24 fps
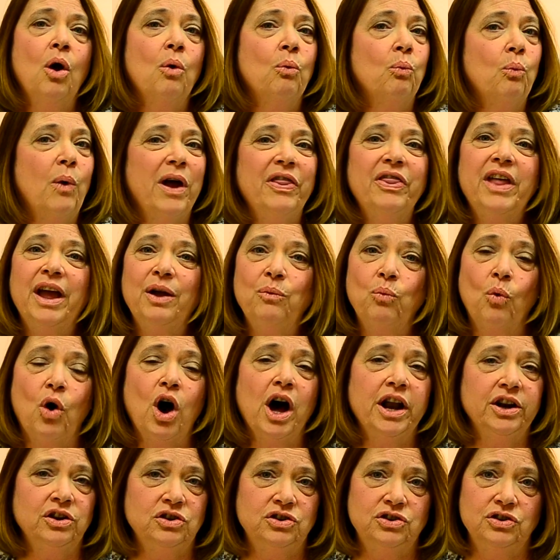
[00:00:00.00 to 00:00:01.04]
when they
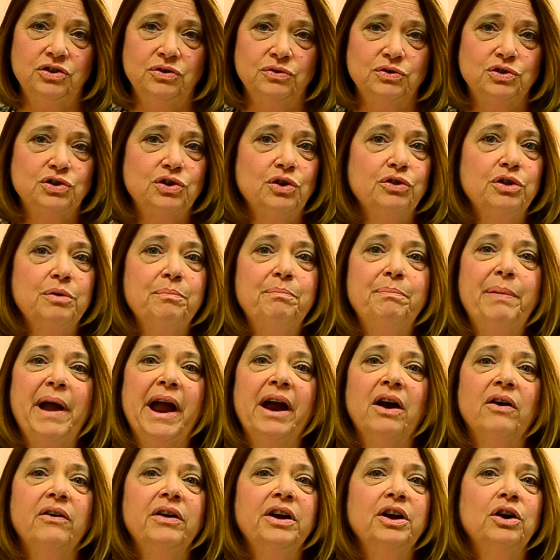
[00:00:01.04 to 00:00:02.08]
wanted to, so the
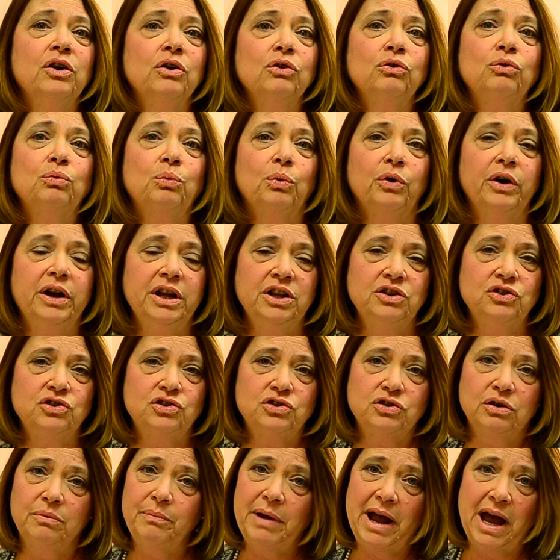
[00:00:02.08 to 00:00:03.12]
barriers were
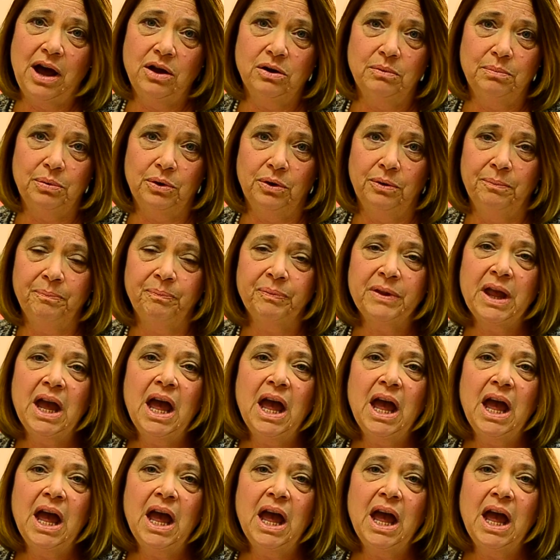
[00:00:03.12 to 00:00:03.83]
insurmountable.